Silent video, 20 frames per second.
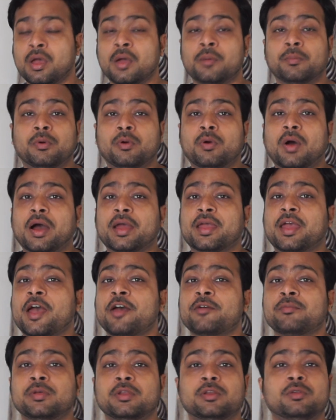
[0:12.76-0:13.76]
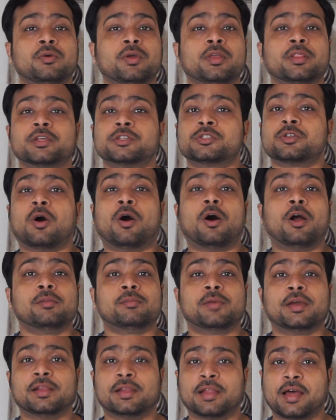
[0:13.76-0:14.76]
Bro, I have been doing this all
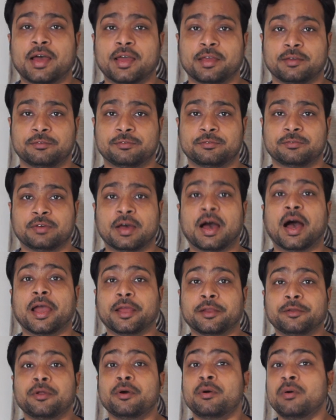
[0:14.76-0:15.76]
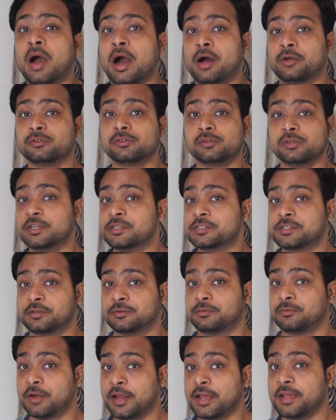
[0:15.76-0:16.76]
my life. I know how to listen,
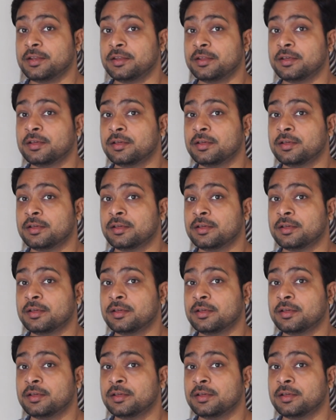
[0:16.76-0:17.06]
right?